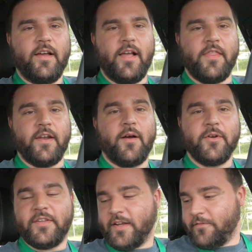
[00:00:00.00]
And then I'm
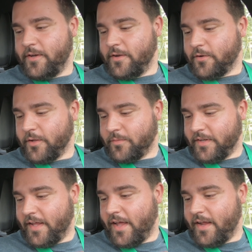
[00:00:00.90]
going to take a video clip
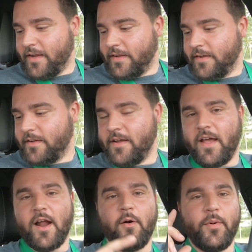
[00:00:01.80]
today
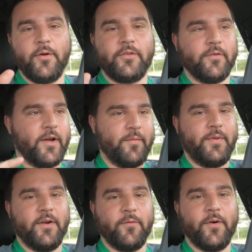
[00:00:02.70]
and I'll post it right
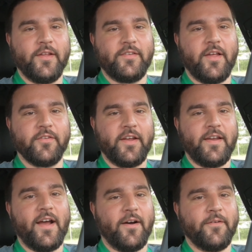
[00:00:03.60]
up here what it sounds like
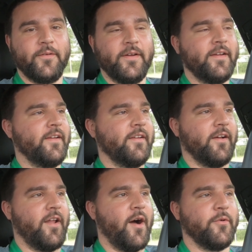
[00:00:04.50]
now,
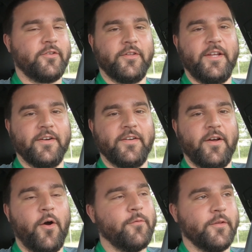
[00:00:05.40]
on how much cleaner
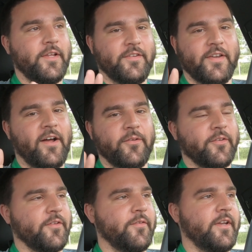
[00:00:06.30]
hopefully it
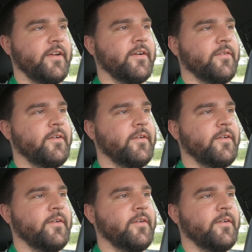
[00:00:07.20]
sounds on the video.